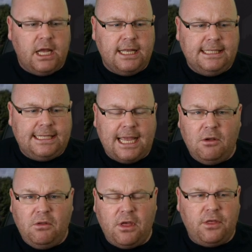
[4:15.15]

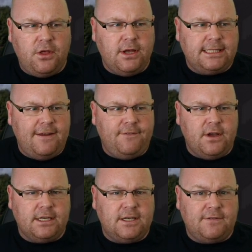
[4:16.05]
until the
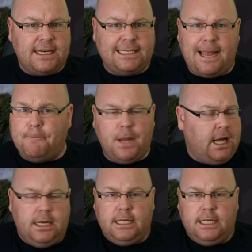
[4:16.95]
31st of December.